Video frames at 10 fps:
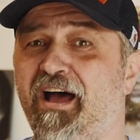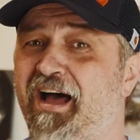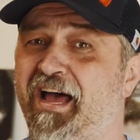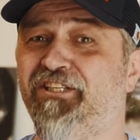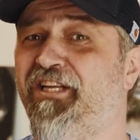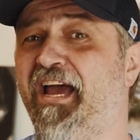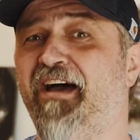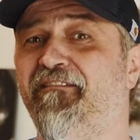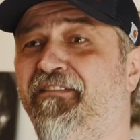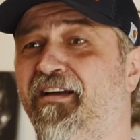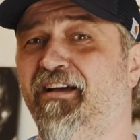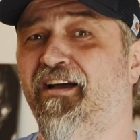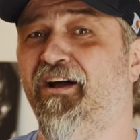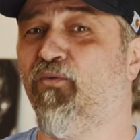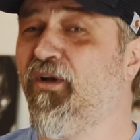I actually have
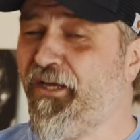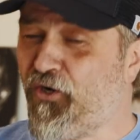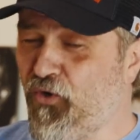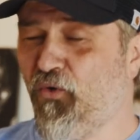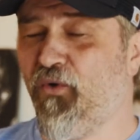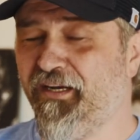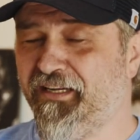a really cool one